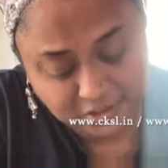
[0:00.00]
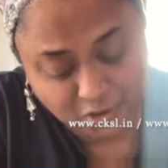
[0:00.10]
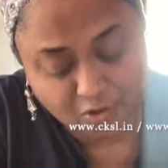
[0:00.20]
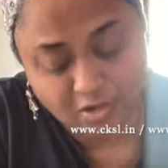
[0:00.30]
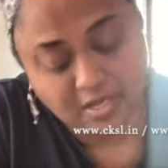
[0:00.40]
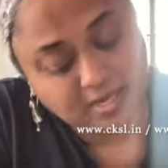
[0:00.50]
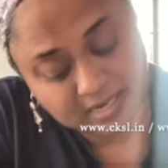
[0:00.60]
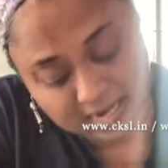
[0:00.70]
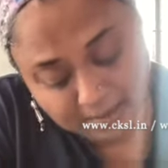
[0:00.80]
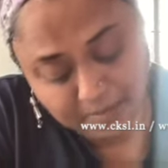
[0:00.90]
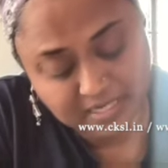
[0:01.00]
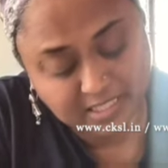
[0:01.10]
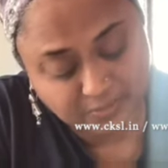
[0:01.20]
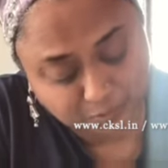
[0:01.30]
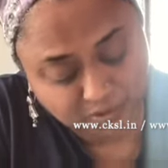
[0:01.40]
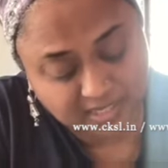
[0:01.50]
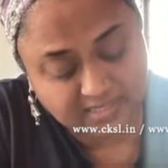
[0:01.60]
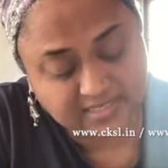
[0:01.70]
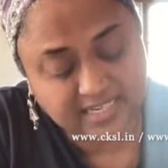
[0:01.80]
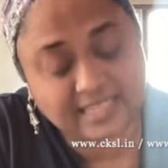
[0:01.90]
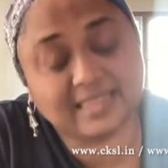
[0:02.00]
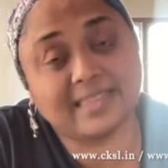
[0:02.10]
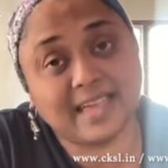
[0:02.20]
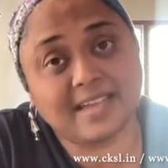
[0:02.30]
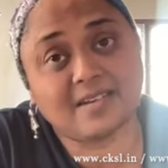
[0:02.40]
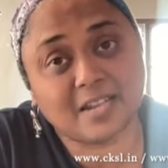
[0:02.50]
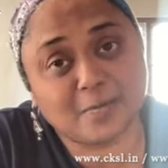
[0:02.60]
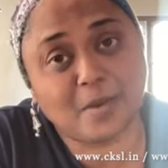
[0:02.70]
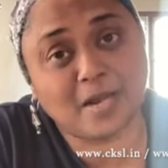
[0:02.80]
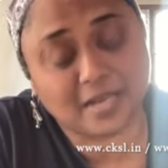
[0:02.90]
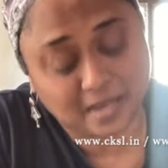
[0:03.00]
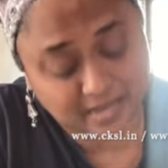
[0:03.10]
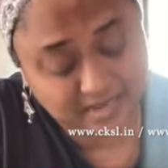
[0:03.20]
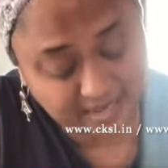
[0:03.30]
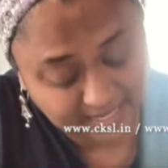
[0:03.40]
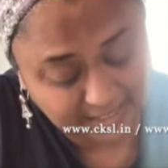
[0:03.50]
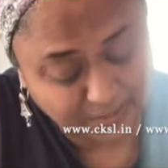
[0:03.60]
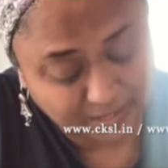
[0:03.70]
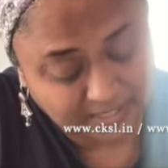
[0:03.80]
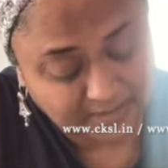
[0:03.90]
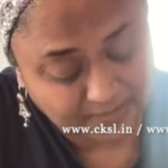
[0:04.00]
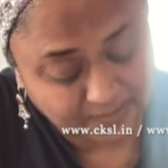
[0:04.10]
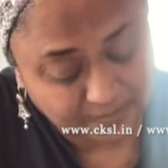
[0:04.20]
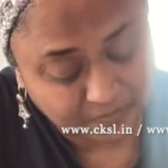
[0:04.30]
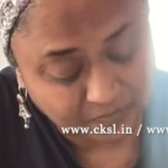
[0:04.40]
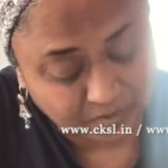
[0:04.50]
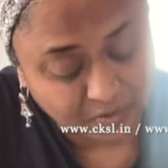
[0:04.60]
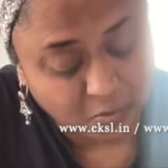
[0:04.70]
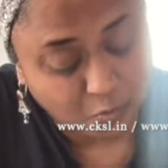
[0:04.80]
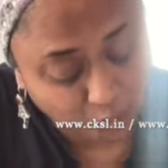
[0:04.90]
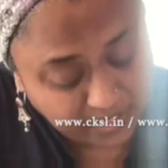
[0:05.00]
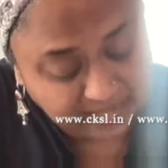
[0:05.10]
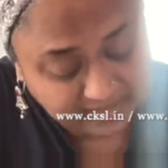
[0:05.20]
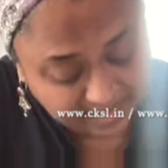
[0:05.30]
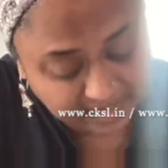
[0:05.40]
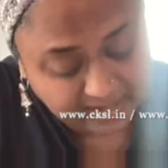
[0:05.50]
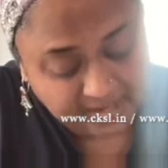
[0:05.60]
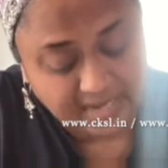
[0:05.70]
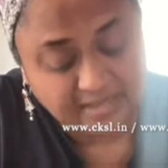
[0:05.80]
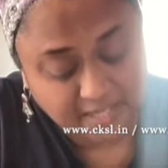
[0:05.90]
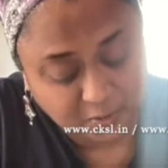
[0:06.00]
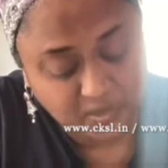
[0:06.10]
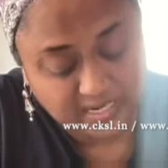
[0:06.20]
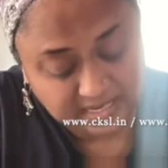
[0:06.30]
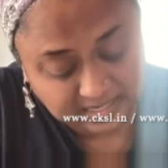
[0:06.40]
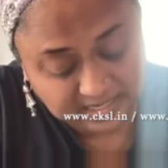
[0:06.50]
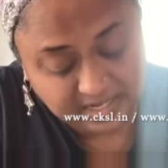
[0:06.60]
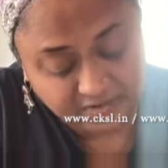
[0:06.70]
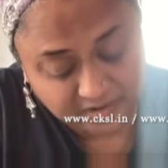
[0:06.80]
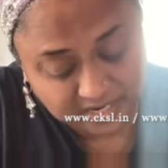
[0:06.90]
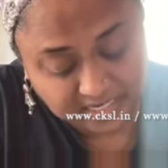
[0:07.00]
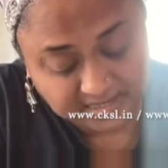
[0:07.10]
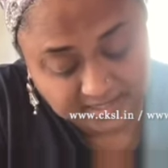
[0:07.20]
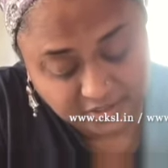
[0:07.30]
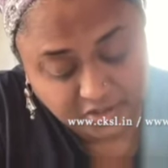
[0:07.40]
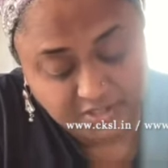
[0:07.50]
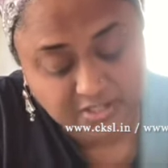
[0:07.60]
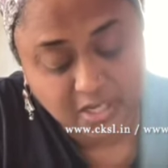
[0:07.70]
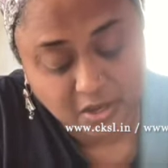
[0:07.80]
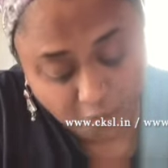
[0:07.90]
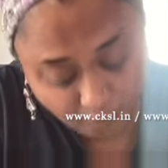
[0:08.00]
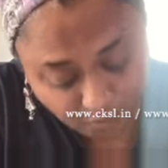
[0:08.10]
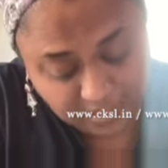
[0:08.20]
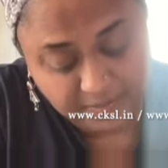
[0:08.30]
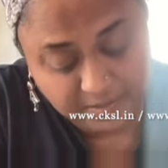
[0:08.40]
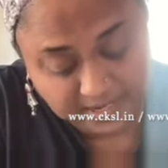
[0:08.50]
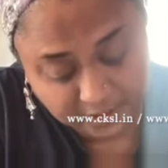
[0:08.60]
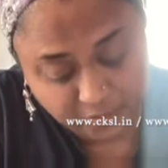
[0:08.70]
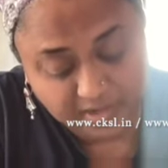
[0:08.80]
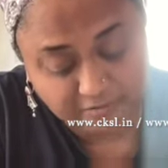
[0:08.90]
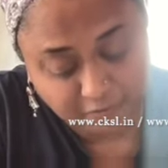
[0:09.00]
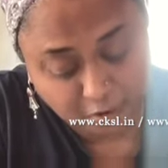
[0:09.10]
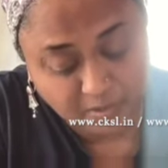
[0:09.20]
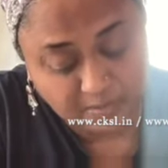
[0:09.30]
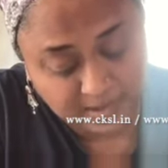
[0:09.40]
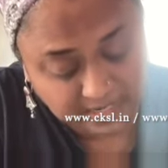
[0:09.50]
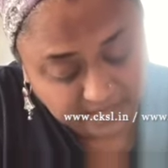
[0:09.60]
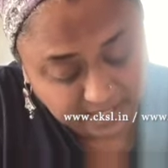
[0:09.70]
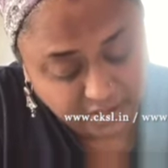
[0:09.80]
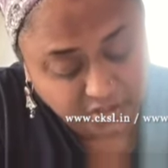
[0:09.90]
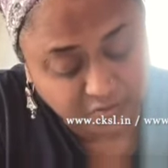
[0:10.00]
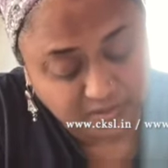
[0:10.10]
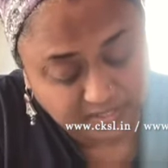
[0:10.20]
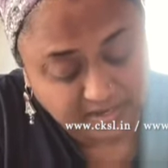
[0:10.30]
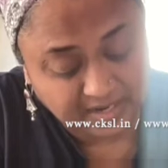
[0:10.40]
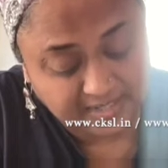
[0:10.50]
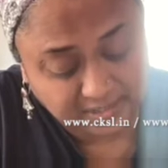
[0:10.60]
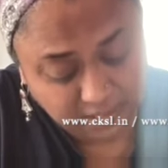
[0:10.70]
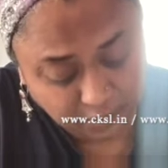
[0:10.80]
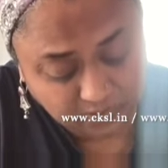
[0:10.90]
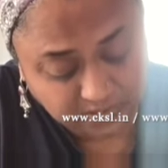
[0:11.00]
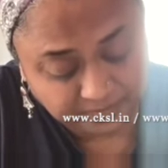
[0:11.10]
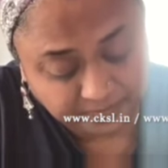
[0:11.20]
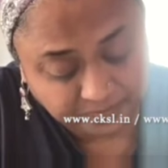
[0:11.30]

saw numberless Buddhas in their nirmanakaya aspect. We think that we can attain realizations only by doing formal meditation with our eyes closed.